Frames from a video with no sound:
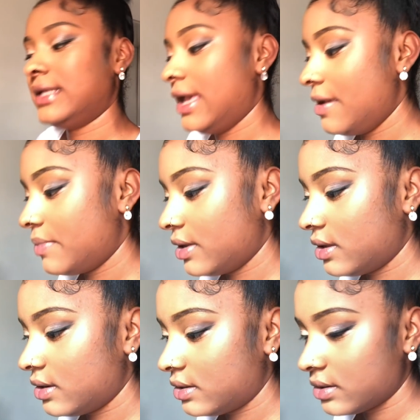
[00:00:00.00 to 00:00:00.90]

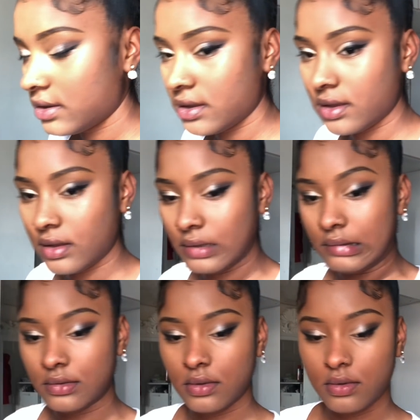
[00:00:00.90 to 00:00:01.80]
tapered,
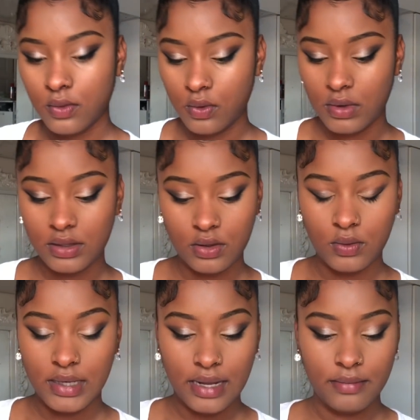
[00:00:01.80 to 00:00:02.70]
well, I don't
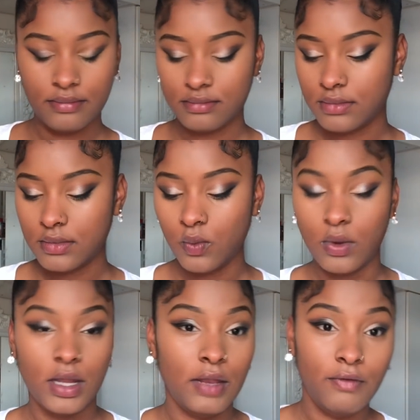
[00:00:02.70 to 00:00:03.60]
know what that
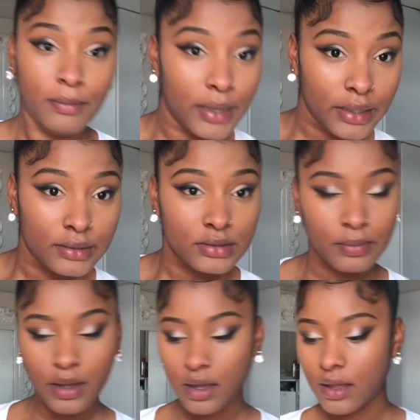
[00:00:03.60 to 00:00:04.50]
word even means,
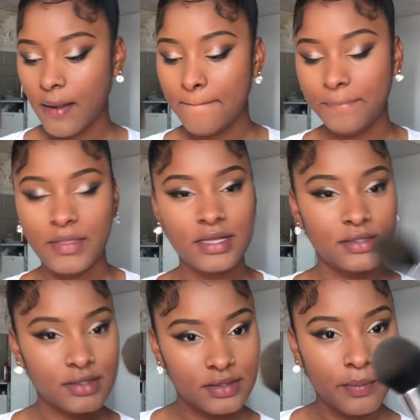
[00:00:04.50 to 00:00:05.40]
but
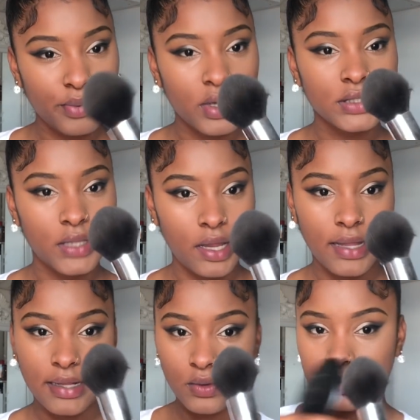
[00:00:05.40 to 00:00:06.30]
this brush here
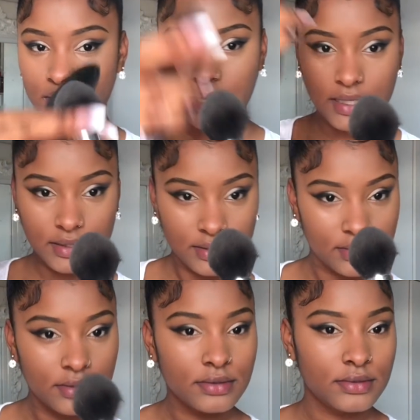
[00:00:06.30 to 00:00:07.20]
that looks like
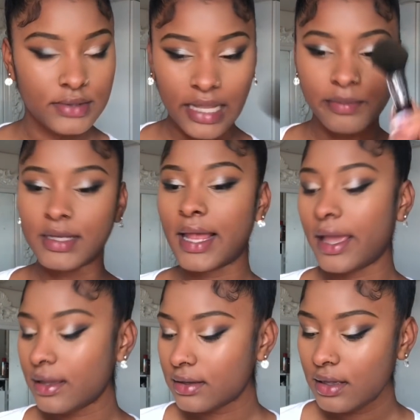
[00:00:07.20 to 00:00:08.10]
it's taper
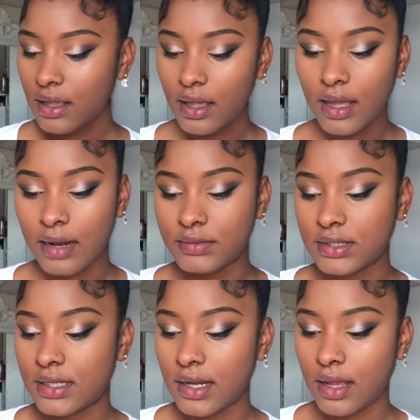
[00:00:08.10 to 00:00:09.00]
like, and I'm
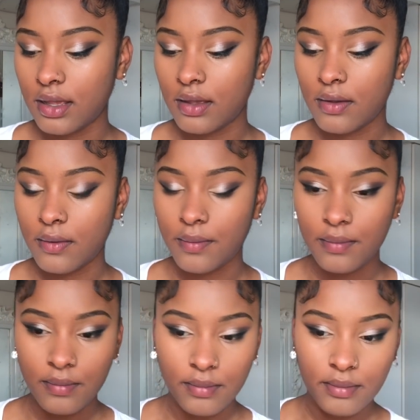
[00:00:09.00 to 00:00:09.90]
just gonna like
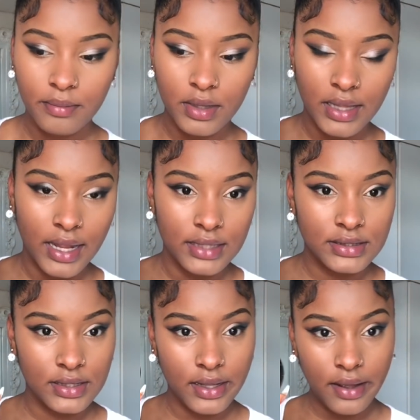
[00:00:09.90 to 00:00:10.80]
put that
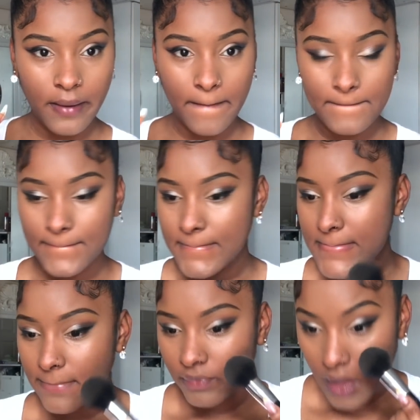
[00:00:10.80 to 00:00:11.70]
into that
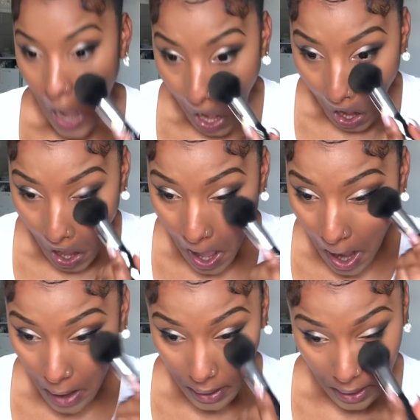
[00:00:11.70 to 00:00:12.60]

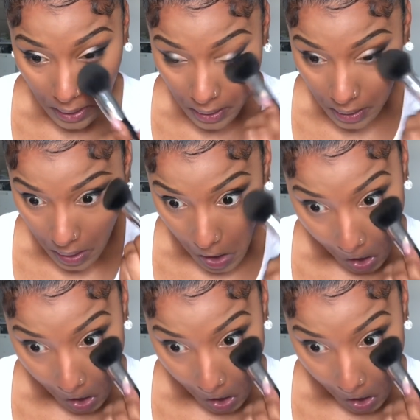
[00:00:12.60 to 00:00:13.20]
and